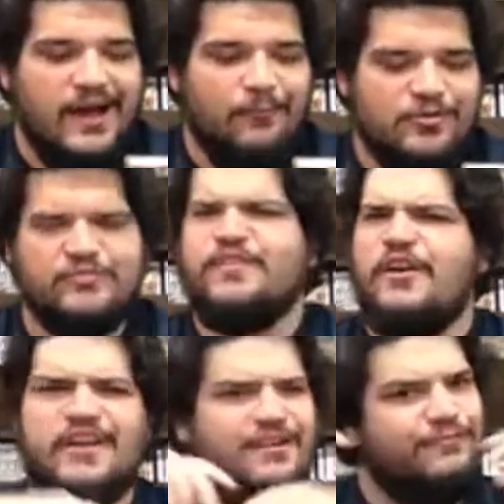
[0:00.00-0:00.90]
which was very
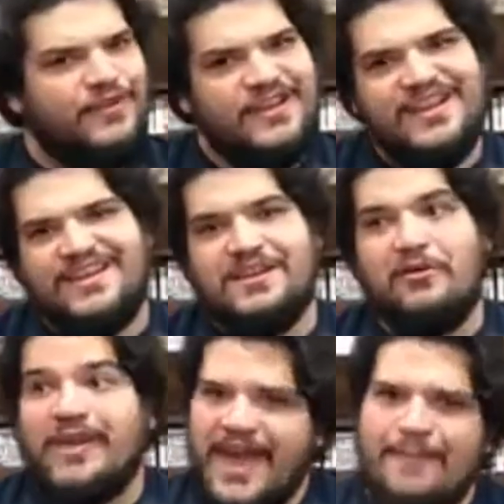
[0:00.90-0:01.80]
kind of
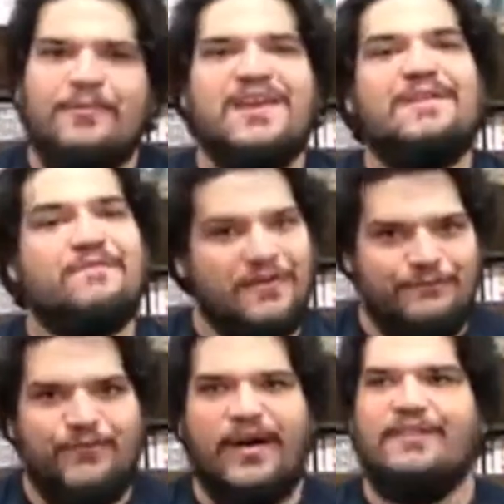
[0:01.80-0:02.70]
campy, very
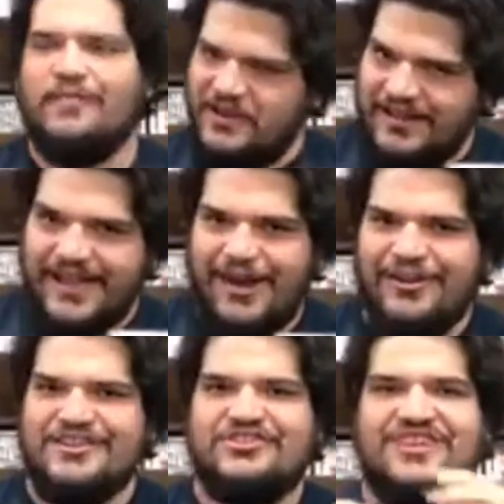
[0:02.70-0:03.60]
fun, very
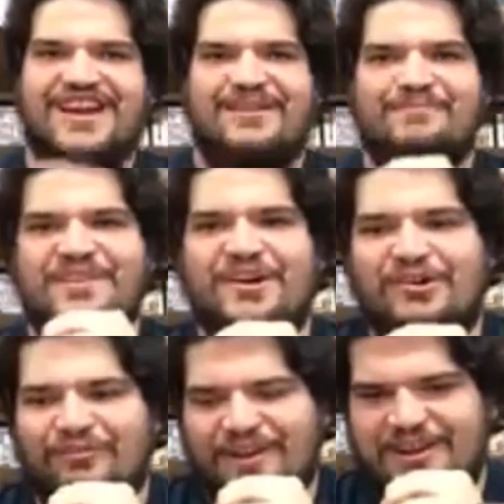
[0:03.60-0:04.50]
clownish,
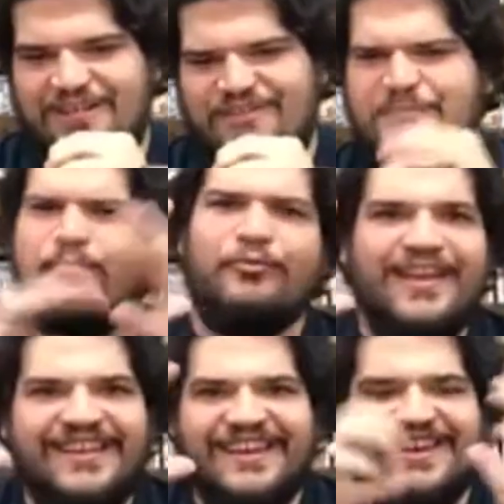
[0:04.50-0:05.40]
very very
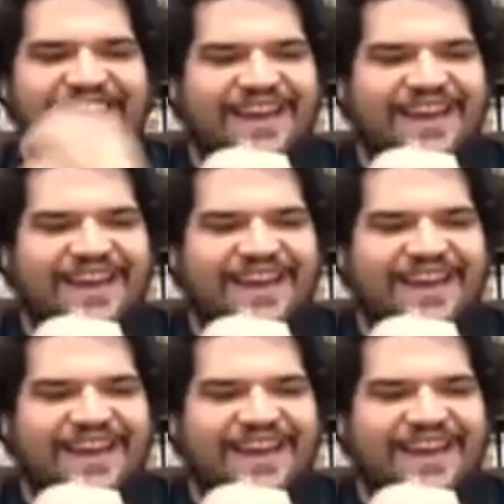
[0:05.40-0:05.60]
pranky,